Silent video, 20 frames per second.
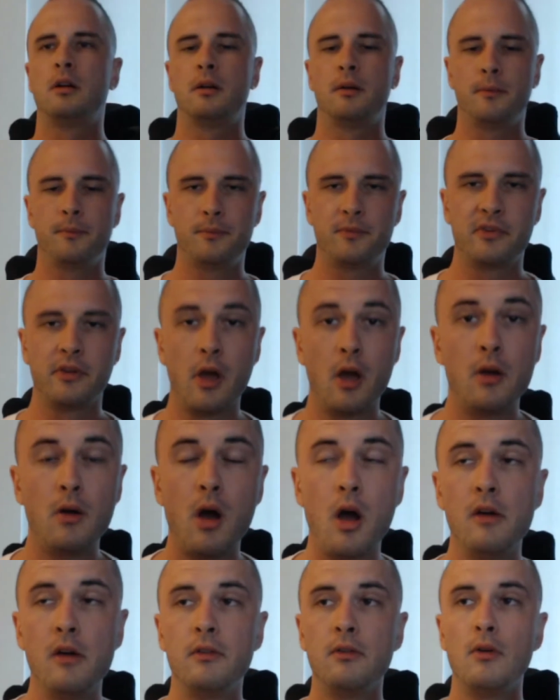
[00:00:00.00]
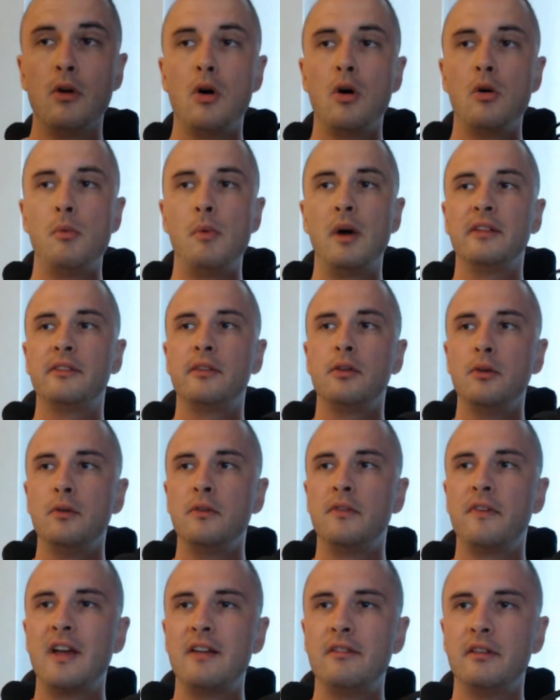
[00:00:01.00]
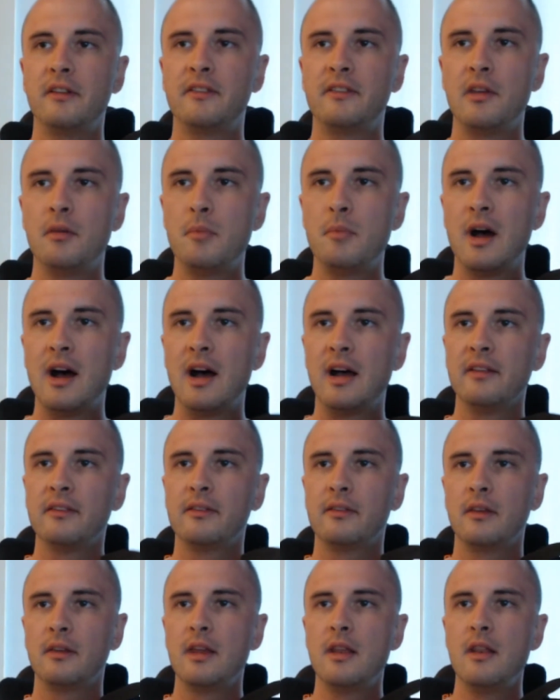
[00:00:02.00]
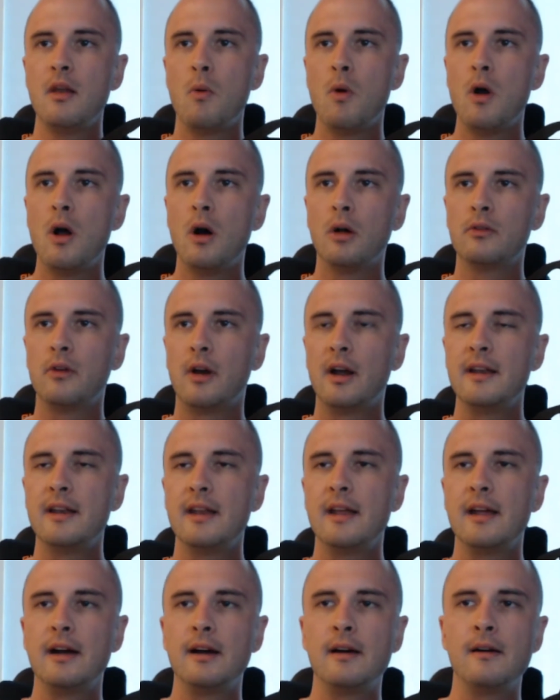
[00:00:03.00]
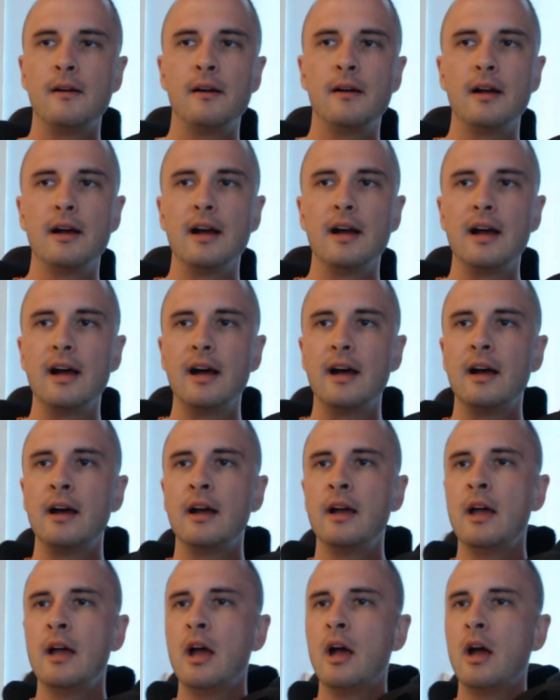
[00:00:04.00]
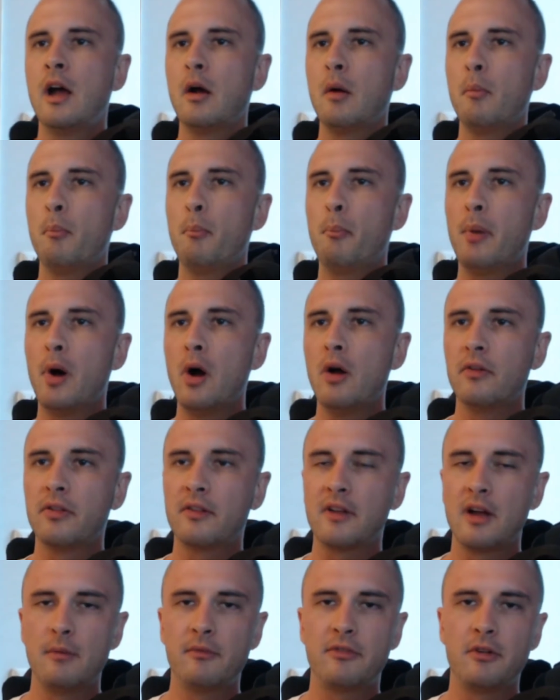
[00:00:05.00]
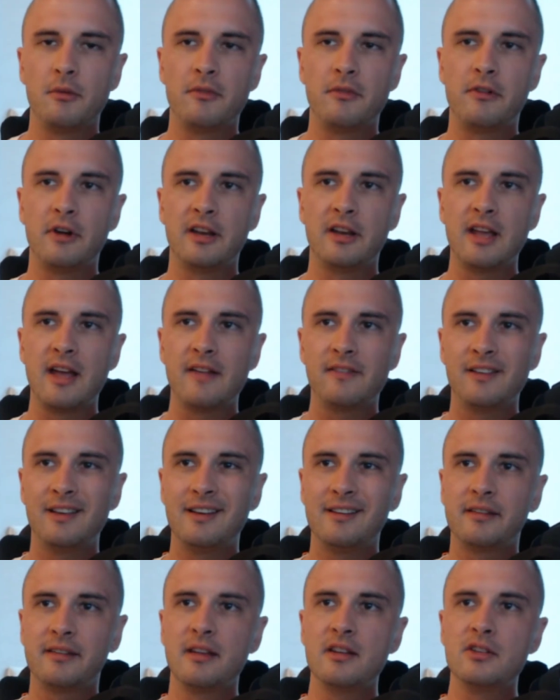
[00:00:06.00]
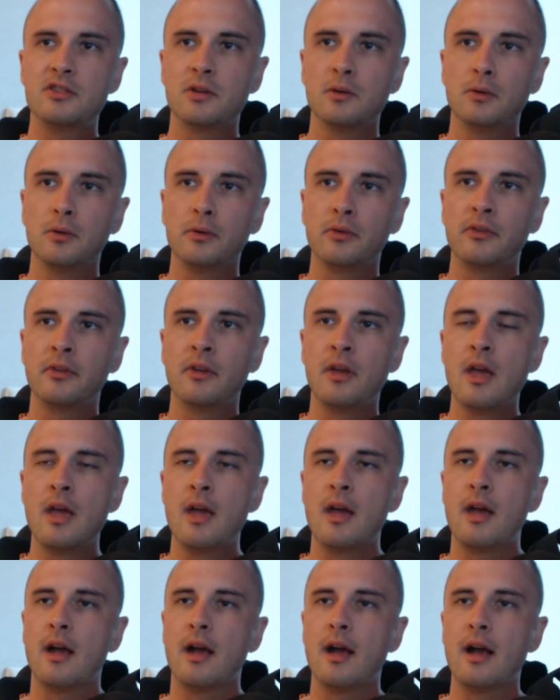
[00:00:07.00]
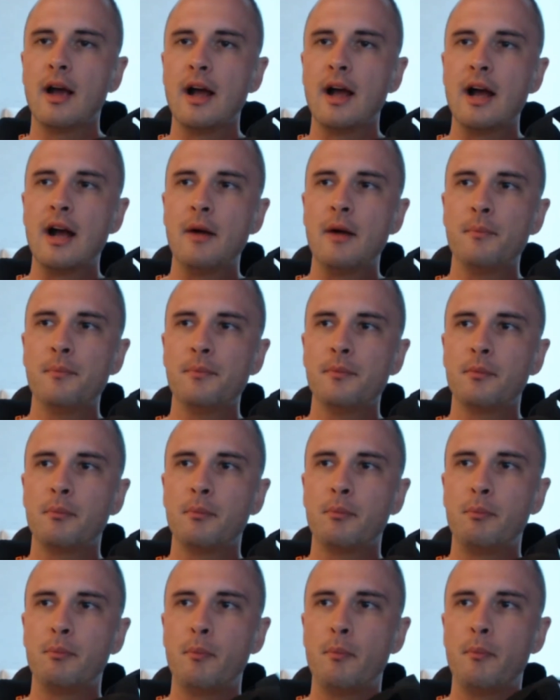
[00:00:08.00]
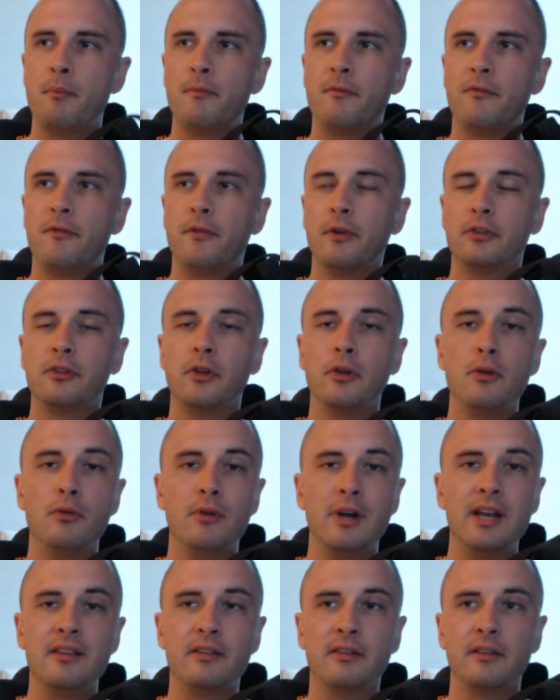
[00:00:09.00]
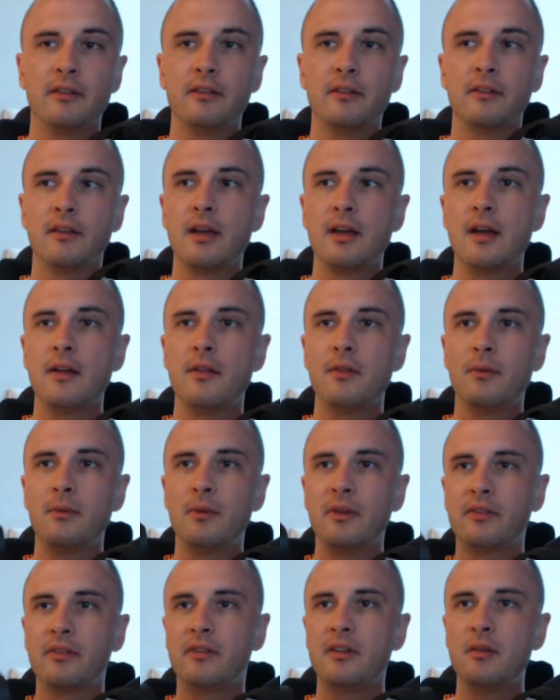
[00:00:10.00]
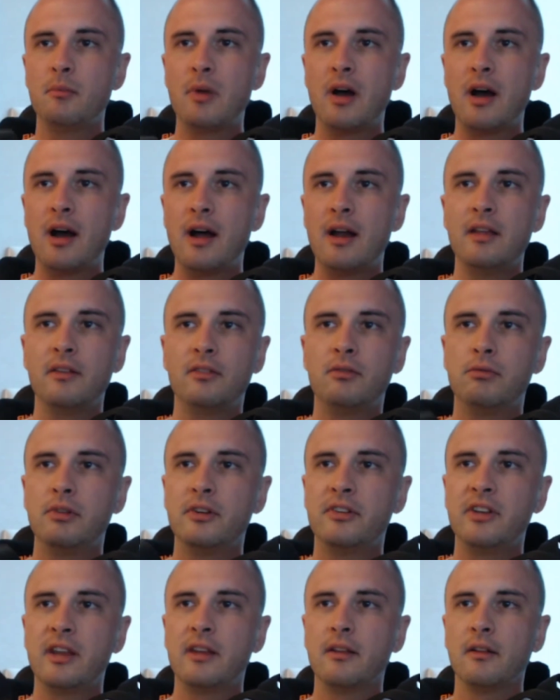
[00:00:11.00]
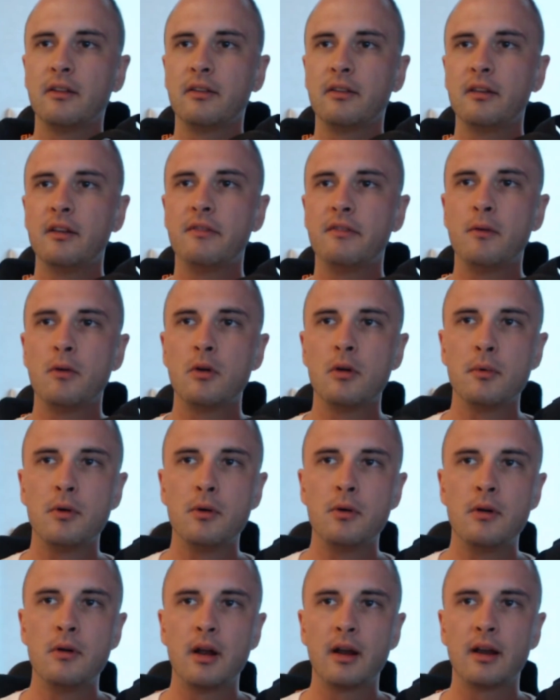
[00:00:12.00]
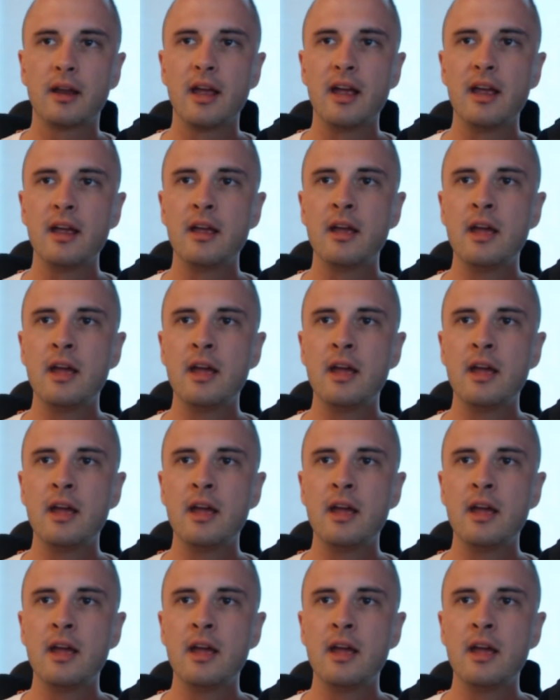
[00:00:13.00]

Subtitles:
So overall, my two favorite Tib Bars in the world right now both come from Freak Athlete Essentials for two reasons. This Tib Bar is ridiculously affordable, okay?